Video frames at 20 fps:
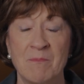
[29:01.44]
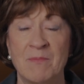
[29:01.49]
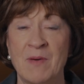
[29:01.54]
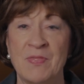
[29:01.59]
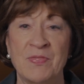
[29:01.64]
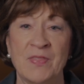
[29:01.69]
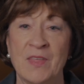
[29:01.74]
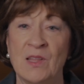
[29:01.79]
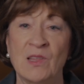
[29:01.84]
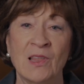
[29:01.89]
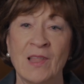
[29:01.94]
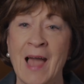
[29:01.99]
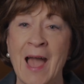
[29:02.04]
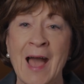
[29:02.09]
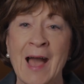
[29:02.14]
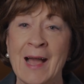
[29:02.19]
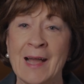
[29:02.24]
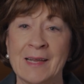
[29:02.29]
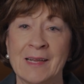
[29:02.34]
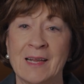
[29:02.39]
but the
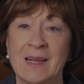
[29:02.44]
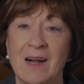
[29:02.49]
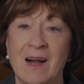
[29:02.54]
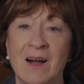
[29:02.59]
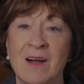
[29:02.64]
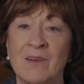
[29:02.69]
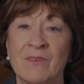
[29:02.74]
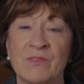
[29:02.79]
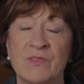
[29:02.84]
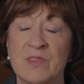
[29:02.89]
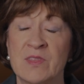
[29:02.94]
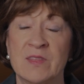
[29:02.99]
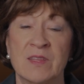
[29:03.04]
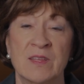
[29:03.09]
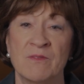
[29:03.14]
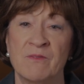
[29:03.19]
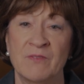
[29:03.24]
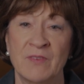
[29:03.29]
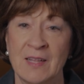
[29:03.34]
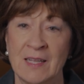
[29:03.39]
lack of
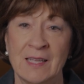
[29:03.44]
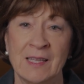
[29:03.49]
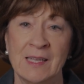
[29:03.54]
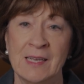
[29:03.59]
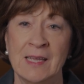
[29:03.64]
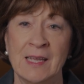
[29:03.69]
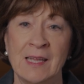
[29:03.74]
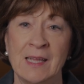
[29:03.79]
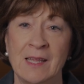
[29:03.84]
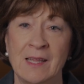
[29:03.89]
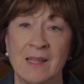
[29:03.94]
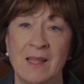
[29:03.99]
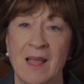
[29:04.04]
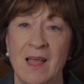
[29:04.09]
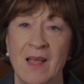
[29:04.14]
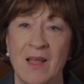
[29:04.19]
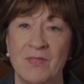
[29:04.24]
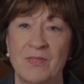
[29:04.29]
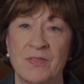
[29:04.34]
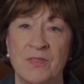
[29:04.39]
civility,
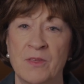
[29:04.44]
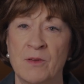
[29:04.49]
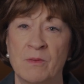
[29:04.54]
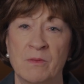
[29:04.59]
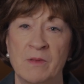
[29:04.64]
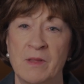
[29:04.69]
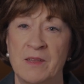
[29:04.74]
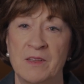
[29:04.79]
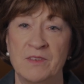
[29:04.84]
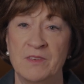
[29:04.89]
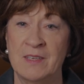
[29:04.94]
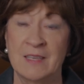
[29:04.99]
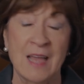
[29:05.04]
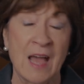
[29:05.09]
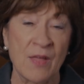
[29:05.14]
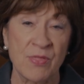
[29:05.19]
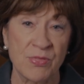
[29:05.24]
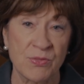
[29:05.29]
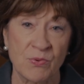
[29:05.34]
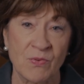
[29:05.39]
the
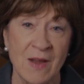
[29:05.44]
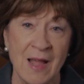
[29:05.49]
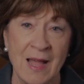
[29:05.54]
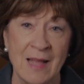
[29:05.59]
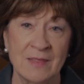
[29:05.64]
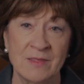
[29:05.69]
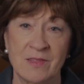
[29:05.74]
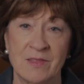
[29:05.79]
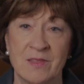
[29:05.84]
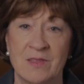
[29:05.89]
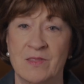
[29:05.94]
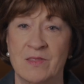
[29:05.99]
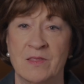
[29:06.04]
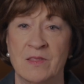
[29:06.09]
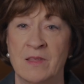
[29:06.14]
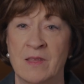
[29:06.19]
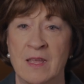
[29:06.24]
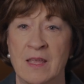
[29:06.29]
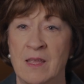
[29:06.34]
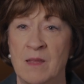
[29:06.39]
death threats,
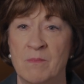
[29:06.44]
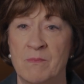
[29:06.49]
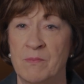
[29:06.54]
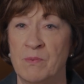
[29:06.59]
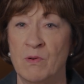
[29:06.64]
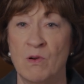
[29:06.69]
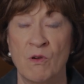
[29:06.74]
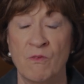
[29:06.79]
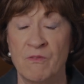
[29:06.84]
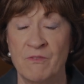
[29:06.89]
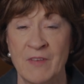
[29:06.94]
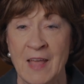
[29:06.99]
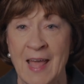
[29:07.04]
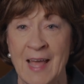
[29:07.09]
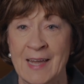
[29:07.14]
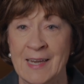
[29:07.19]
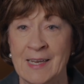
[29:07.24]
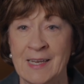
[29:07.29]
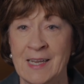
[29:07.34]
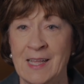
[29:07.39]
the
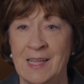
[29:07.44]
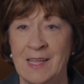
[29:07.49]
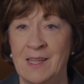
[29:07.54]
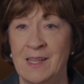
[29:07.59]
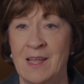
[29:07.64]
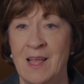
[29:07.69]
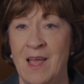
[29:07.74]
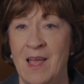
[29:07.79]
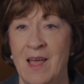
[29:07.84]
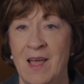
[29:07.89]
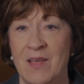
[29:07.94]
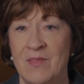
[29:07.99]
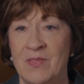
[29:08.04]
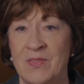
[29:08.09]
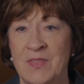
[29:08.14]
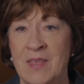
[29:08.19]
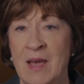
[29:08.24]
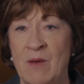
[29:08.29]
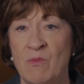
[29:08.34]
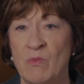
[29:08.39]
profanity
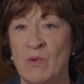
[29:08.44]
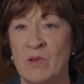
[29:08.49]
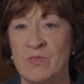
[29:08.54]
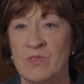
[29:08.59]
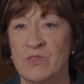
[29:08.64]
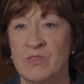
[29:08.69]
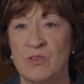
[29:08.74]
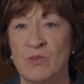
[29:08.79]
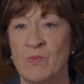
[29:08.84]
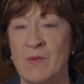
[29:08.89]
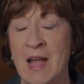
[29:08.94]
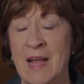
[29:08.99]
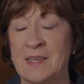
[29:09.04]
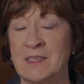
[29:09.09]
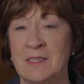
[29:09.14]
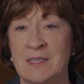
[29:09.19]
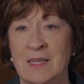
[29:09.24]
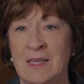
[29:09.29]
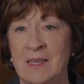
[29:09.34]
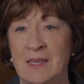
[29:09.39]
that was
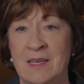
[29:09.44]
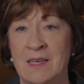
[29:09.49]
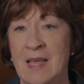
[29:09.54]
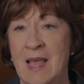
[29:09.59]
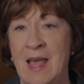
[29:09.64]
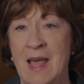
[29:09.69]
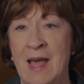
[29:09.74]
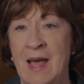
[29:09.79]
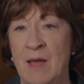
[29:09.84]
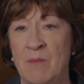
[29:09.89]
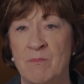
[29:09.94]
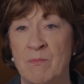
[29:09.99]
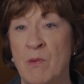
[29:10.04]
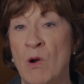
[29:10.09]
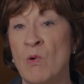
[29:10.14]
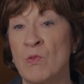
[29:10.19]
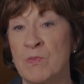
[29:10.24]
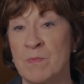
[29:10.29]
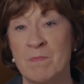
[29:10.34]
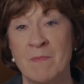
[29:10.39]
directed at
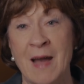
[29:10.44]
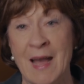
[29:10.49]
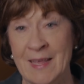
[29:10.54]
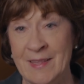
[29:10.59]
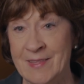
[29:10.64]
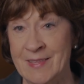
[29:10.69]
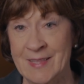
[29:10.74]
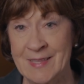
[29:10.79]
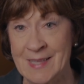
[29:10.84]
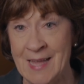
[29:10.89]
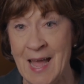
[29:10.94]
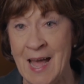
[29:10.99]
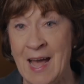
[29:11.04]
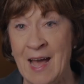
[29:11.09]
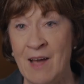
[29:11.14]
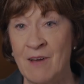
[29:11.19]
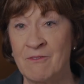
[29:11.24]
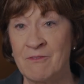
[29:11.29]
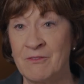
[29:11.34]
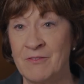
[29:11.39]
both my
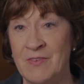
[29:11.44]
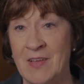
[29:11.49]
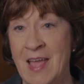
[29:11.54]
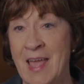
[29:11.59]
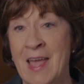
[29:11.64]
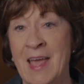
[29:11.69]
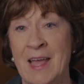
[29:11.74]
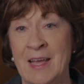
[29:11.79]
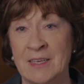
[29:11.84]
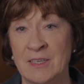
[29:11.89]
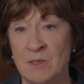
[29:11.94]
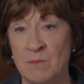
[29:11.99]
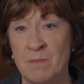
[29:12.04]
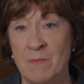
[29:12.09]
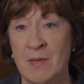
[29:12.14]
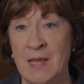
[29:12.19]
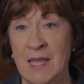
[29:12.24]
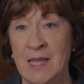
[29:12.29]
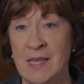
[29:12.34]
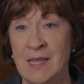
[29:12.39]
staff and
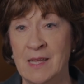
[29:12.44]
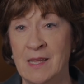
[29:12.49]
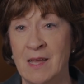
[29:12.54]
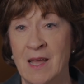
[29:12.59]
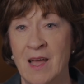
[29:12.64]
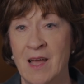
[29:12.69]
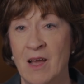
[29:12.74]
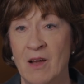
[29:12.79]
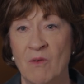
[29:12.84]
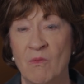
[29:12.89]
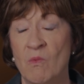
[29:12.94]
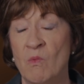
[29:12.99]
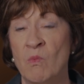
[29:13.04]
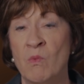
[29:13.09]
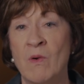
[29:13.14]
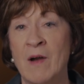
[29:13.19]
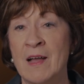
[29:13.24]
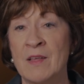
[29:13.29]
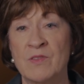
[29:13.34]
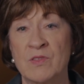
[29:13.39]
me
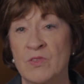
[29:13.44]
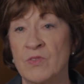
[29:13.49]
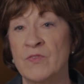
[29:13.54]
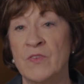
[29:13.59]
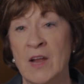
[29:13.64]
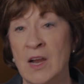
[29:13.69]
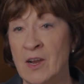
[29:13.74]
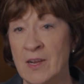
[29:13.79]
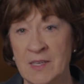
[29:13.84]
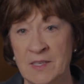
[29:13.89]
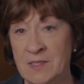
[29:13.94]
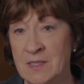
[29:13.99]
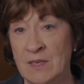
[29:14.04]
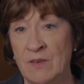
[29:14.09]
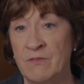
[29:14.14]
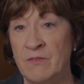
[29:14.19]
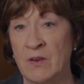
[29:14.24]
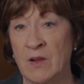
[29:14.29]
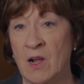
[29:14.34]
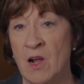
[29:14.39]
was very
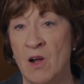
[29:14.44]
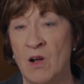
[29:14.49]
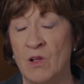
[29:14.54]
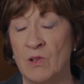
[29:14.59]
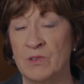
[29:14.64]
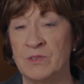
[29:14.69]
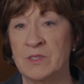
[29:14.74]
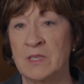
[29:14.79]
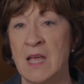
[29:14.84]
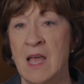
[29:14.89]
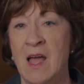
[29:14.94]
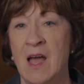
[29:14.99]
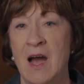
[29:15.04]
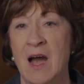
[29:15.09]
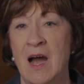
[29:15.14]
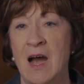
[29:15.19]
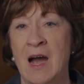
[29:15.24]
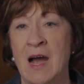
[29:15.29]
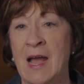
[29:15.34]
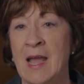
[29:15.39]
difficult.
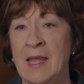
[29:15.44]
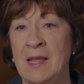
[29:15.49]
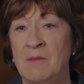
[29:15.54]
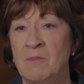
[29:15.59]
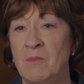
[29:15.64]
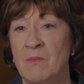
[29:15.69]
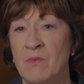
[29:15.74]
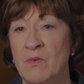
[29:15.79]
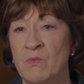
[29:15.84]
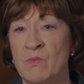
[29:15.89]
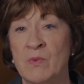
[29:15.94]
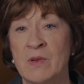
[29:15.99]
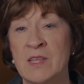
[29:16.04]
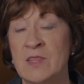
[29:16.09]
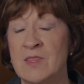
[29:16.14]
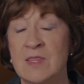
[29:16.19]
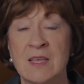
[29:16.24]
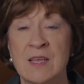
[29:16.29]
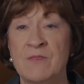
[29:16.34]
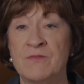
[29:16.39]
I
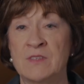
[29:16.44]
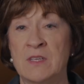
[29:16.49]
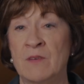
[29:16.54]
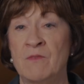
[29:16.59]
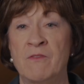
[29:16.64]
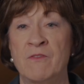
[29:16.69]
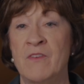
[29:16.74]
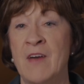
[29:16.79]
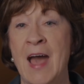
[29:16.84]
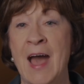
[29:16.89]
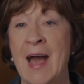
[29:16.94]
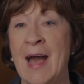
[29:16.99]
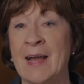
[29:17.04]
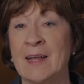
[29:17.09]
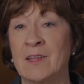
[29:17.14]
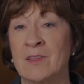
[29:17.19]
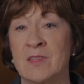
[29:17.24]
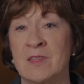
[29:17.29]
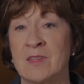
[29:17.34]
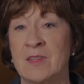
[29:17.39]
received a
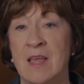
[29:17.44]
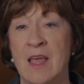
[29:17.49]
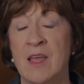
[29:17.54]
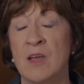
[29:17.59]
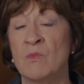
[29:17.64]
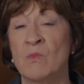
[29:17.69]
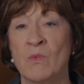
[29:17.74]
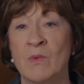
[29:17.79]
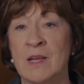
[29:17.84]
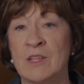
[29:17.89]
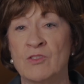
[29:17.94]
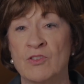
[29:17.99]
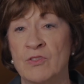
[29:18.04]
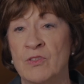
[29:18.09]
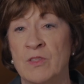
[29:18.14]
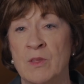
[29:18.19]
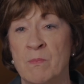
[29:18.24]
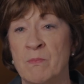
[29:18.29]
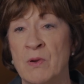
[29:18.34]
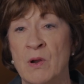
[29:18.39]
fax in
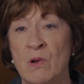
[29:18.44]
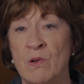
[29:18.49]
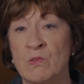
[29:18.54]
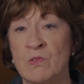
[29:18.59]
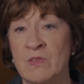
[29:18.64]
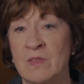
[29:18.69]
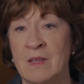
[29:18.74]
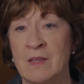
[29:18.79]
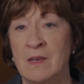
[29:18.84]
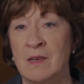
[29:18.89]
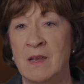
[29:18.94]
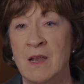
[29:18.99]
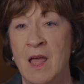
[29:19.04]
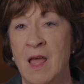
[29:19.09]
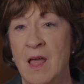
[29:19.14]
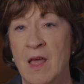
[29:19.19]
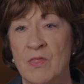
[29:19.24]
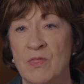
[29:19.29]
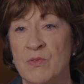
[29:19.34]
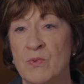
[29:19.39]
which the person
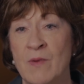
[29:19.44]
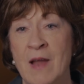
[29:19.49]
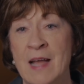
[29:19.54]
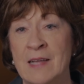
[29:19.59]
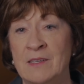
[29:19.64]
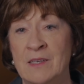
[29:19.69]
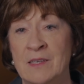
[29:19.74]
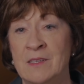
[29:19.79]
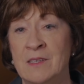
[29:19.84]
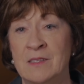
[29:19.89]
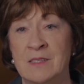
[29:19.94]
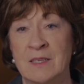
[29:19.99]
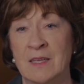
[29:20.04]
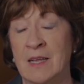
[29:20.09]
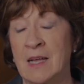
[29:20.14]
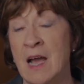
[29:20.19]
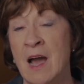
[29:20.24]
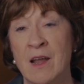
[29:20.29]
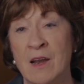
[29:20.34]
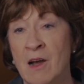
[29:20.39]
threatened to
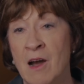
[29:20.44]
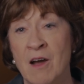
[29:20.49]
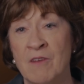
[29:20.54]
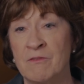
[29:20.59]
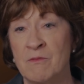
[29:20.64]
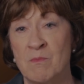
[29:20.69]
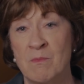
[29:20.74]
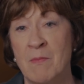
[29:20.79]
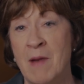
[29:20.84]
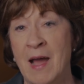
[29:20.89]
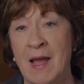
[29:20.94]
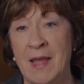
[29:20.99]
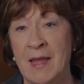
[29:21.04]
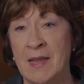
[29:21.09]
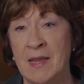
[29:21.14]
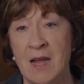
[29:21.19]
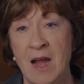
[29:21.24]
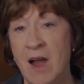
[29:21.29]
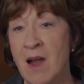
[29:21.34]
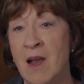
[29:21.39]
cut off
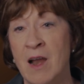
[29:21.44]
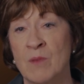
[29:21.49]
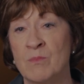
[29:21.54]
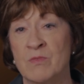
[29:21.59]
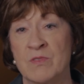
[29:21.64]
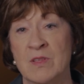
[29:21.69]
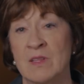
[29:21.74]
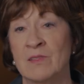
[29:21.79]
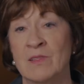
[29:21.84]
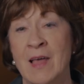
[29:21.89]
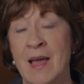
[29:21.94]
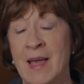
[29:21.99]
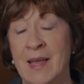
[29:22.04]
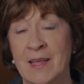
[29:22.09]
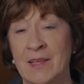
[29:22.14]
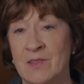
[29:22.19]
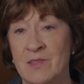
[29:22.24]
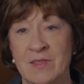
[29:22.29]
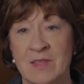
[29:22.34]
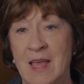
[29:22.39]
my arms and
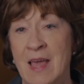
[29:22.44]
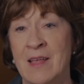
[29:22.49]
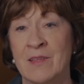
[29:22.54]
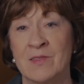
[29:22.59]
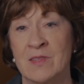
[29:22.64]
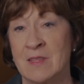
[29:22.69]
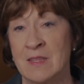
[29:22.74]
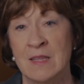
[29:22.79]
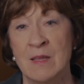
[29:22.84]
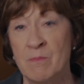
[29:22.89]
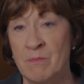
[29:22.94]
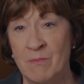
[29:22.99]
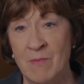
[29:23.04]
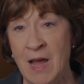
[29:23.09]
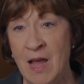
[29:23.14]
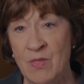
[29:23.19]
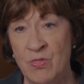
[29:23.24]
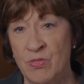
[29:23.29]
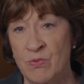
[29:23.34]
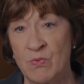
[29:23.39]
legs and slit
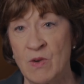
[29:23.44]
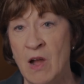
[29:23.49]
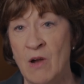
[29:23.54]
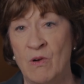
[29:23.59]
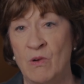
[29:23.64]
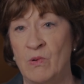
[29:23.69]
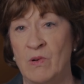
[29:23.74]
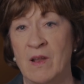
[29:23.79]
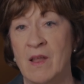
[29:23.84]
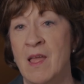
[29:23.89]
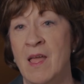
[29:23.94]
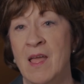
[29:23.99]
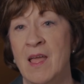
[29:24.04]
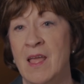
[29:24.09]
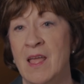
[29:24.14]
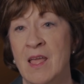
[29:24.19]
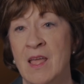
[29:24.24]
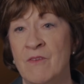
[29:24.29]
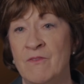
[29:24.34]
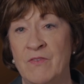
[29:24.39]
my throat
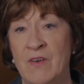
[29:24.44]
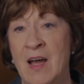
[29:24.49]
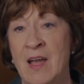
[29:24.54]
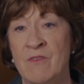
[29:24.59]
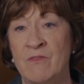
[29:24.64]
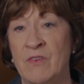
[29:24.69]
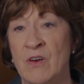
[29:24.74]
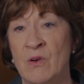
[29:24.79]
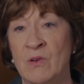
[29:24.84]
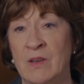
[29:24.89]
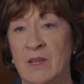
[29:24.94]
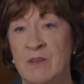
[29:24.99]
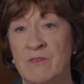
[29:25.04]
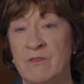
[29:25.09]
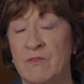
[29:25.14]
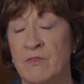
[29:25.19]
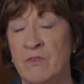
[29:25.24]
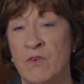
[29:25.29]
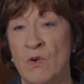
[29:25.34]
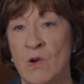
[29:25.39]
if I voted
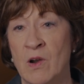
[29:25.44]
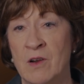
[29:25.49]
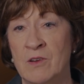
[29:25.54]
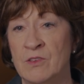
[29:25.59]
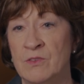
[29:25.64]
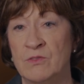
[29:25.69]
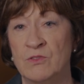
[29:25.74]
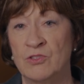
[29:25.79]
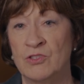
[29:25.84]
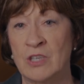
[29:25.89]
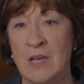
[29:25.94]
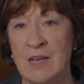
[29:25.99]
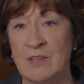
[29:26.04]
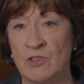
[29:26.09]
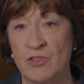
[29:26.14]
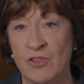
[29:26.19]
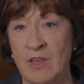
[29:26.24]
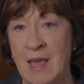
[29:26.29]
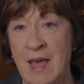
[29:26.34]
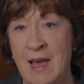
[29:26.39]
for
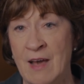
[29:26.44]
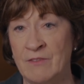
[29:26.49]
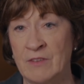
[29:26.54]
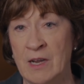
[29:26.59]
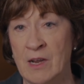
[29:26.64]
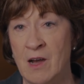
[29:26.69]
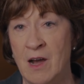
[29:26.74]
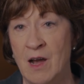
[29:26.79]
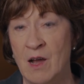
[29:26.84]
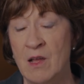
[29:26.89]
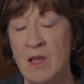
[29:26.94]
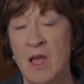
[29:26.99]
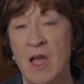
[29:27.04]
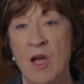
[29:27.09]
Judge Kavanaugh.